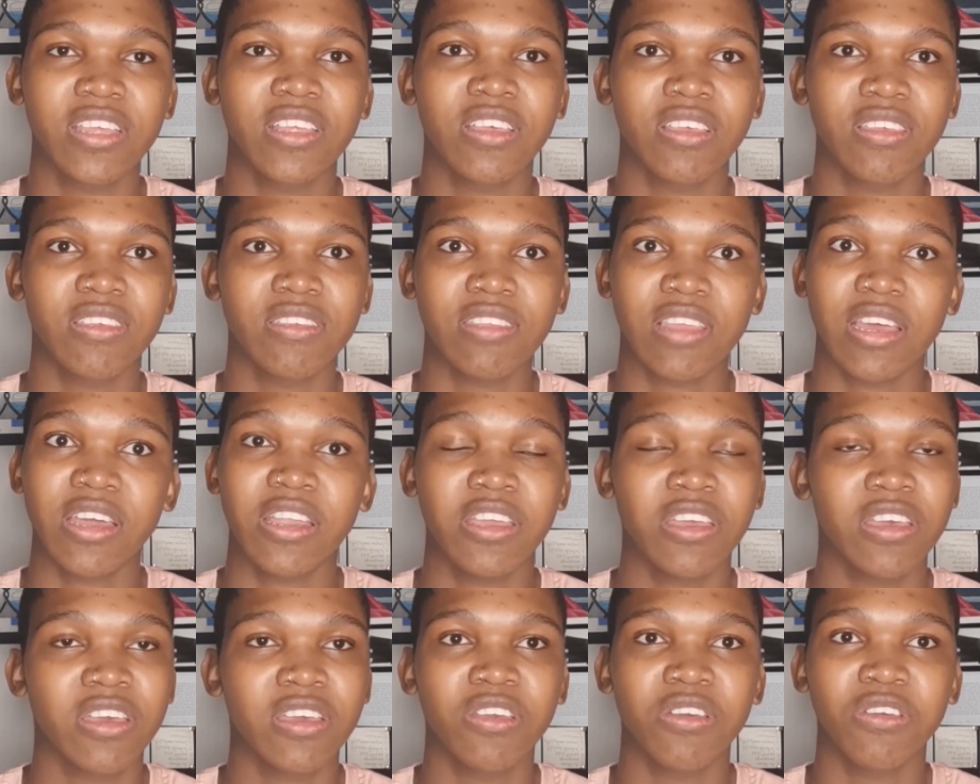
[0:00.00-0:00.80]

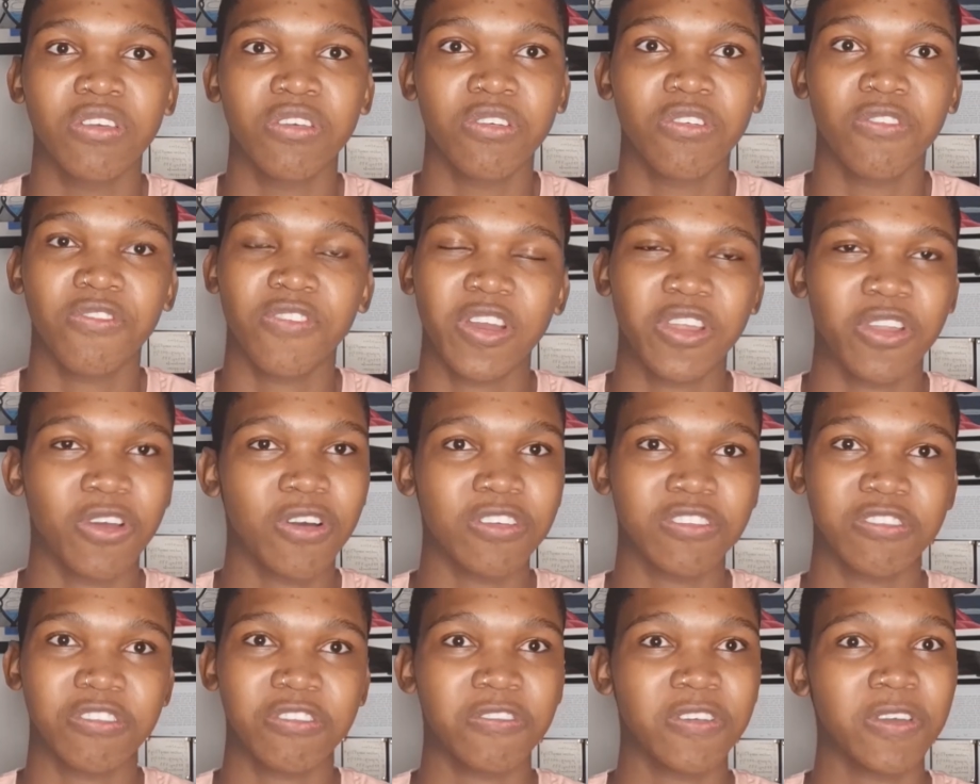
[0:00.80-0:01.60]
studying your fine
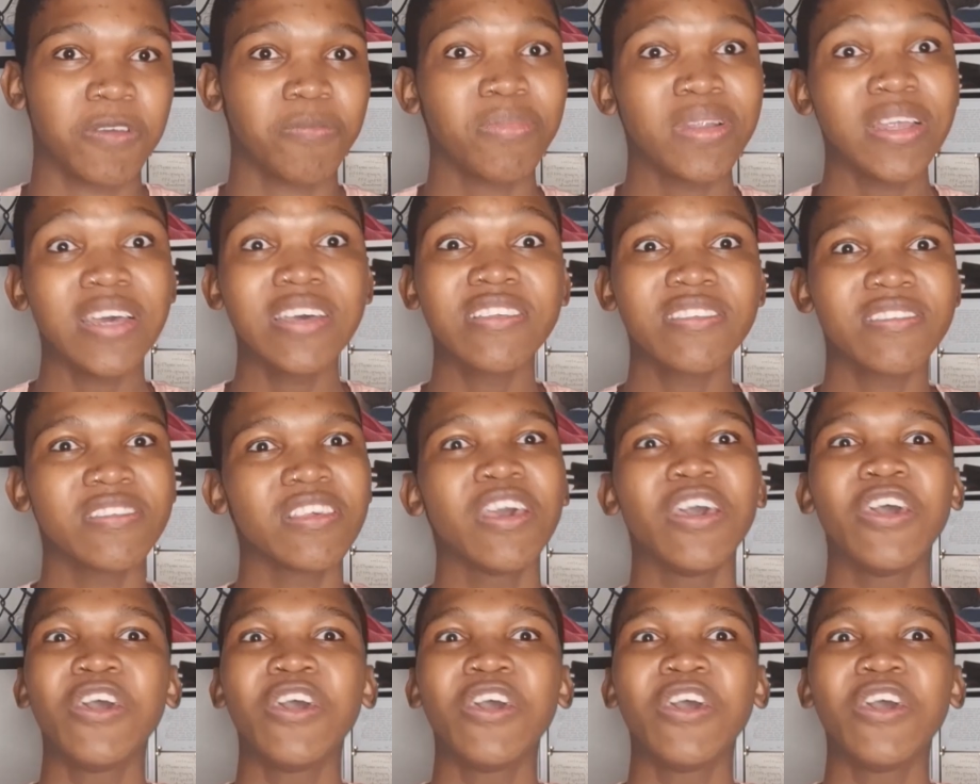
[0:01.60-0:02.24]
arts degree. Plus,